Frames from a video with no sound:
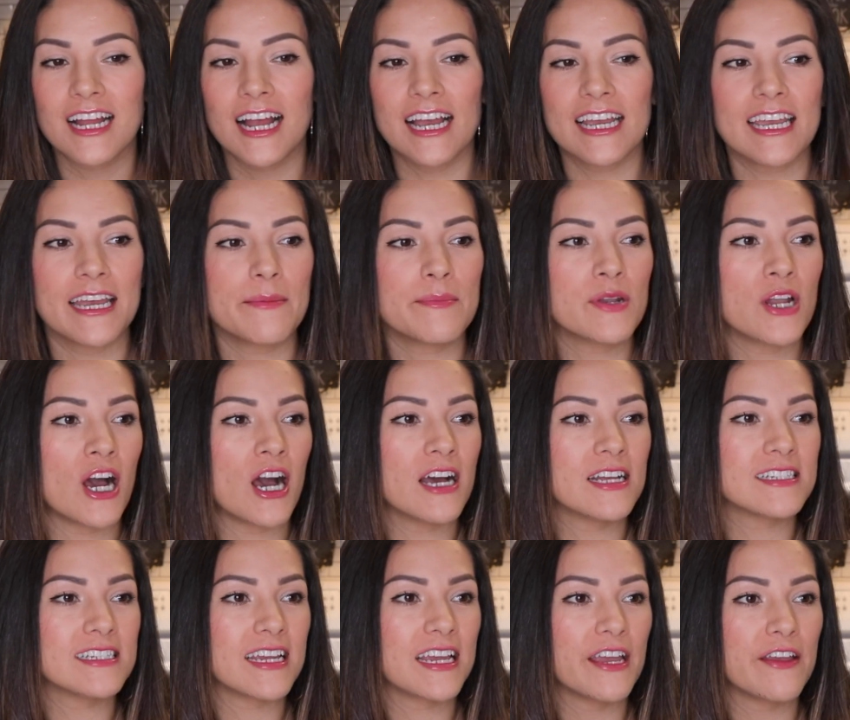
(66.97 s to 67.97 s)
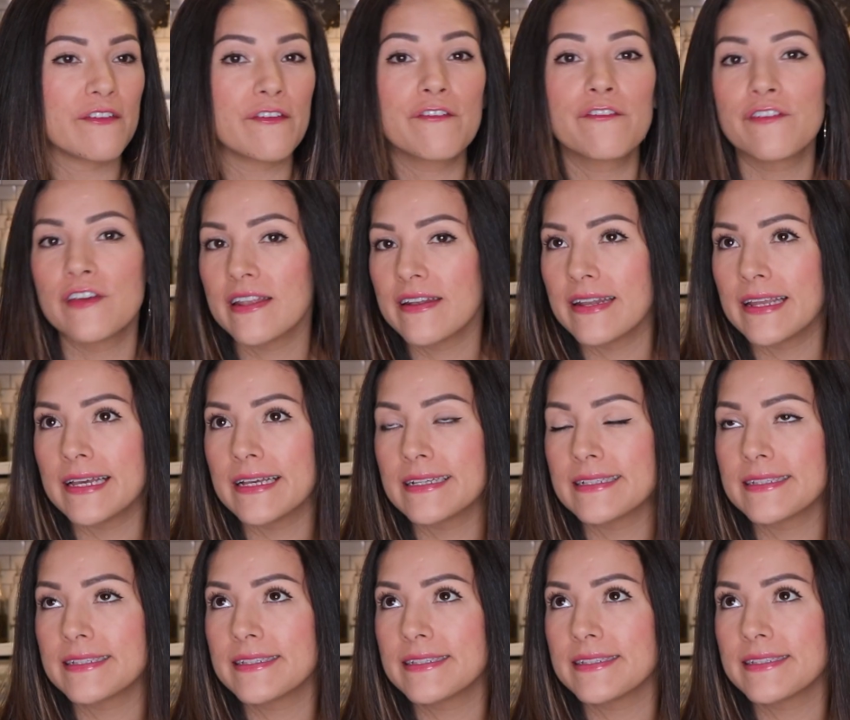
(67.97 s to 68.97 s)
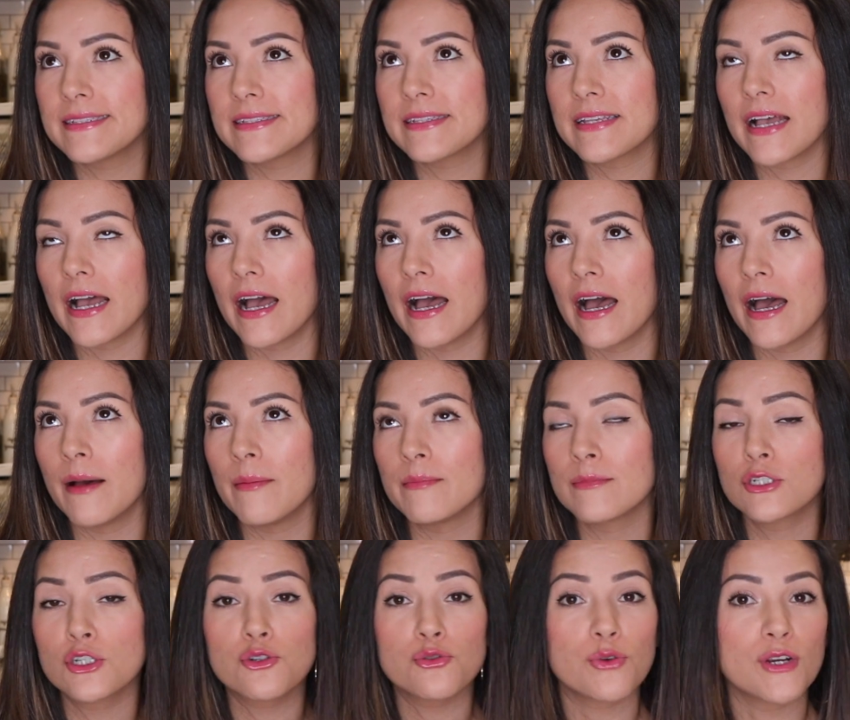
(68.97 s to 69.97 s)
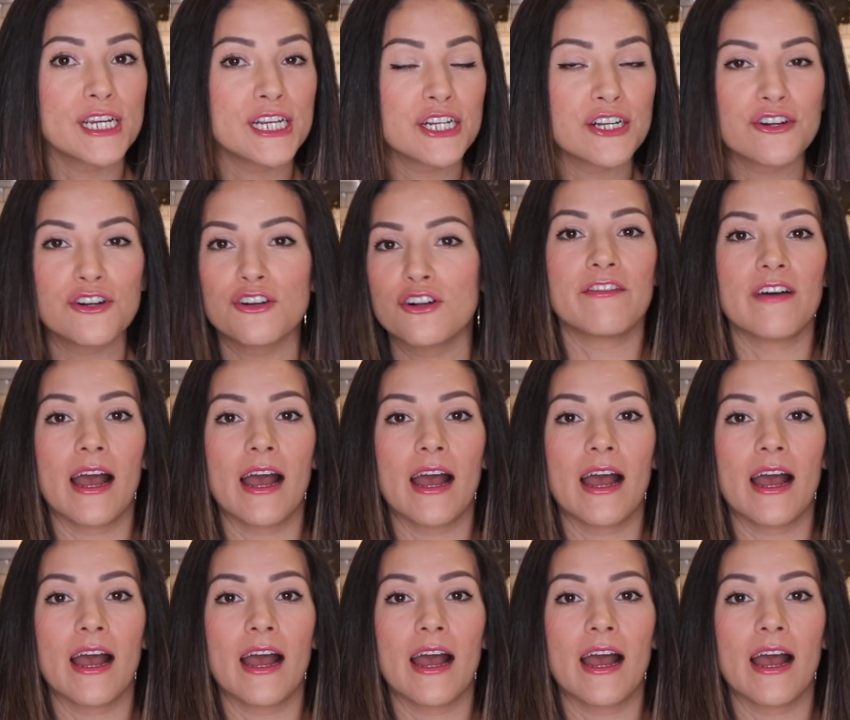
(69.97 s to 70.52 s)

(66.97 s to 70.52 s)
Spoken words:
I am not a fitness trainer.